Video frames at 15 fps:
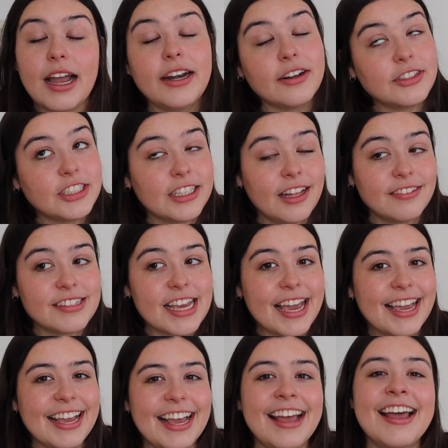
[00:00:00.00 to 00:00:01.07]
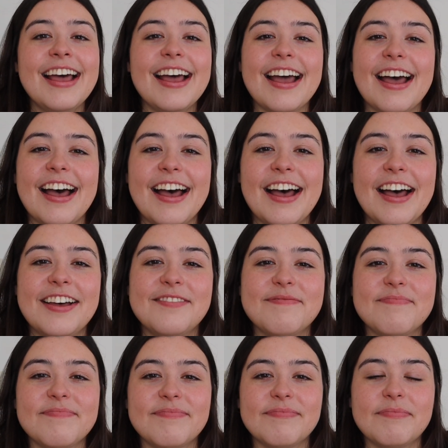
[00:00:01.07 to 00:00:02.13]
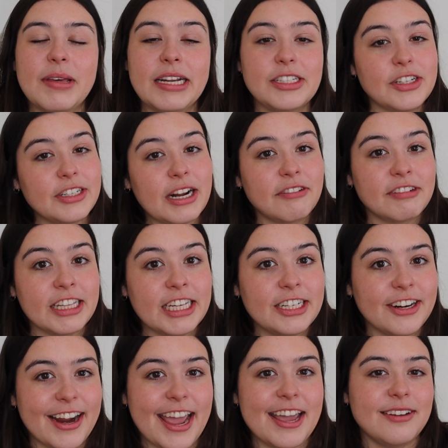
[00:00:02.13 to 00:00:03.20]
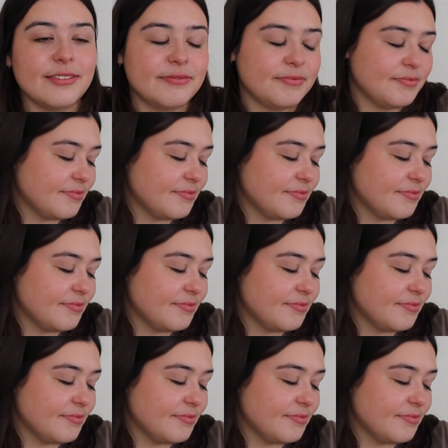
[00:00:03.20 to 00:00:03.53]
I know she loves it, but it turned out really great.